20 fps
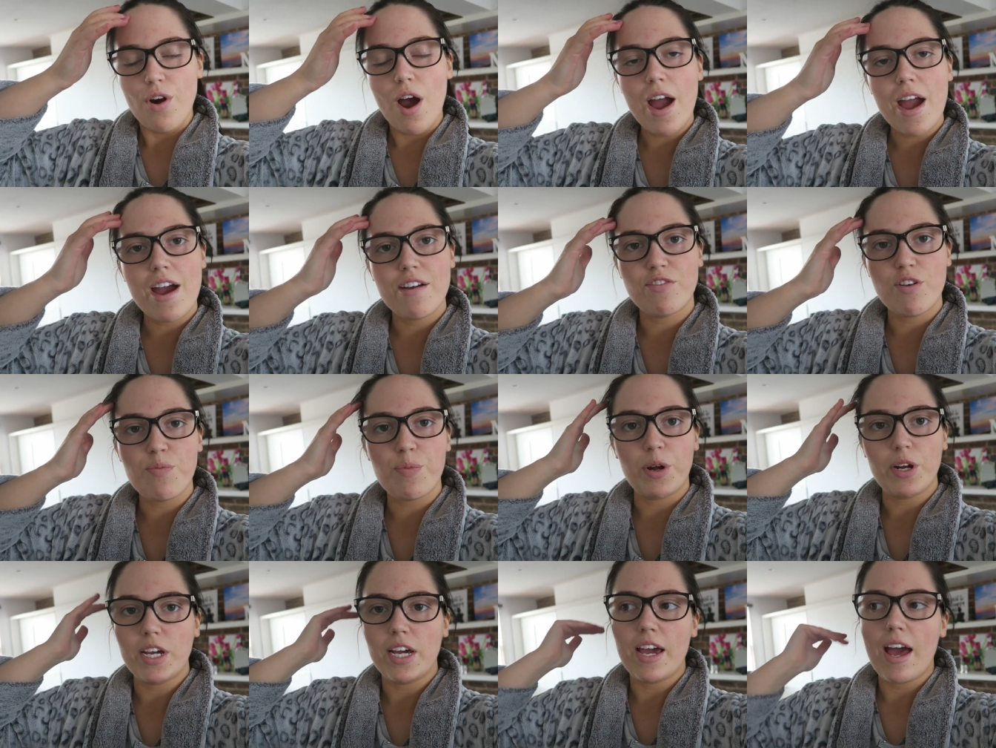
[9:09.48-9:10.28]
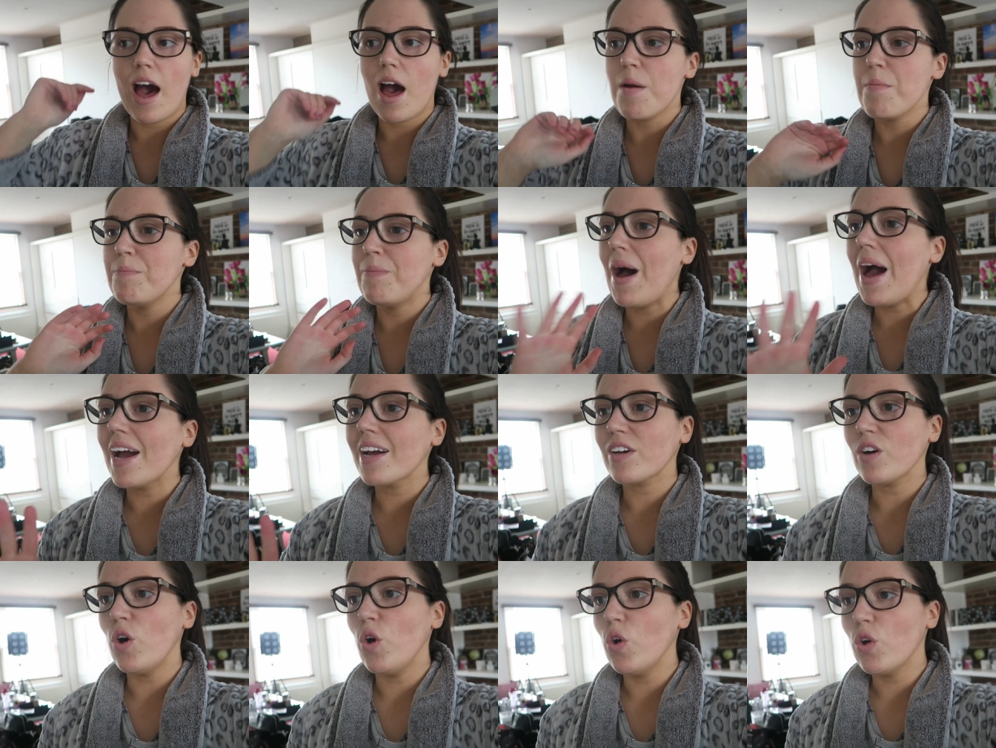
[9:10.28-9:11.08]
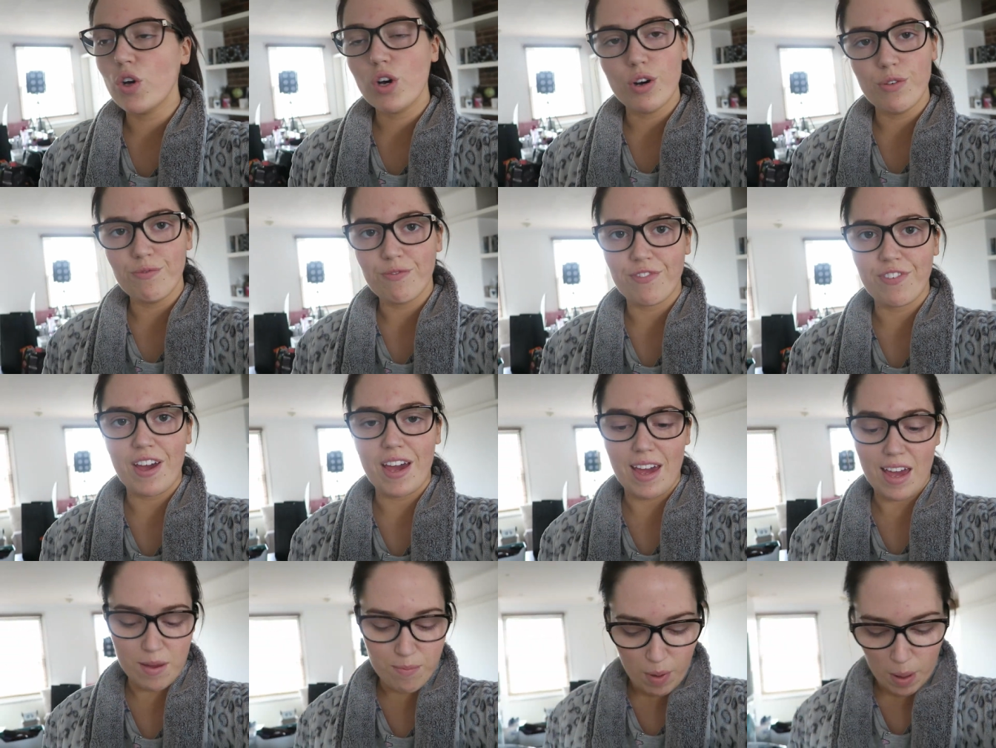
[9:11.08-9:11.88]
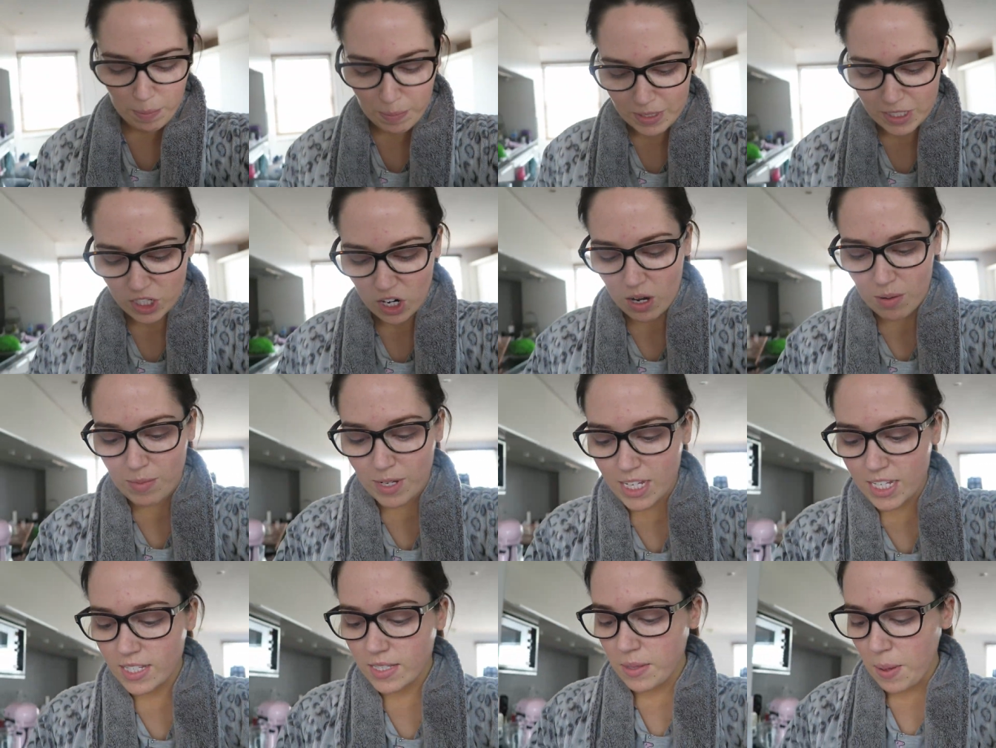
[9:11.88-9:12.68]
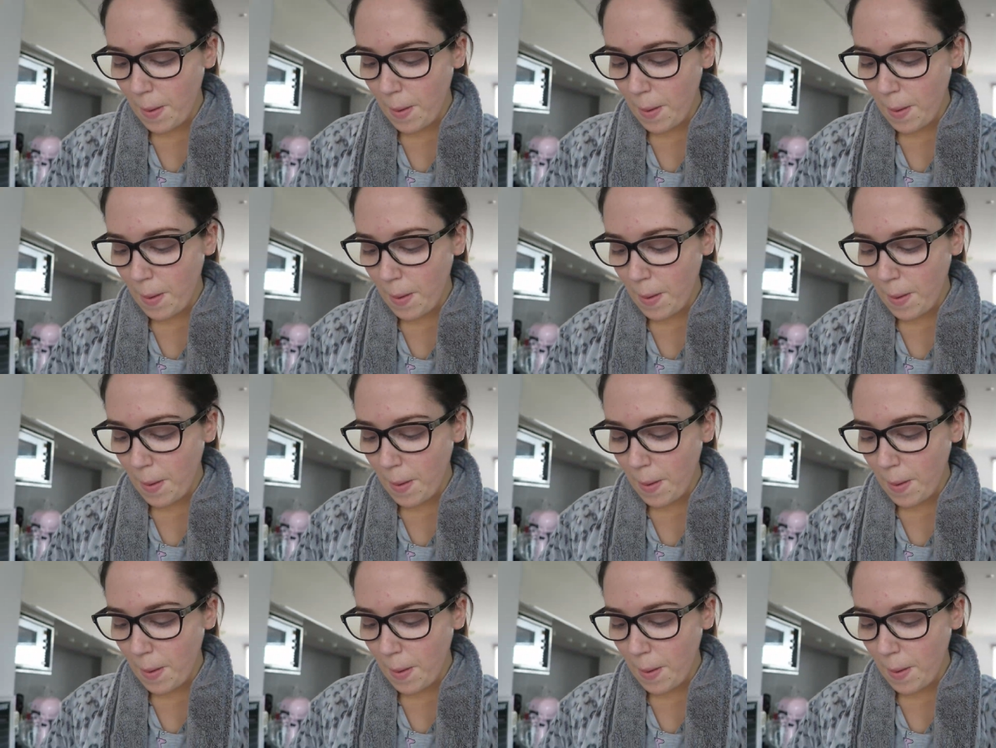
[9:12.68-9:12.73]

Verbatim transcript: Right everybody, I'm back all comfy in my pyjamas.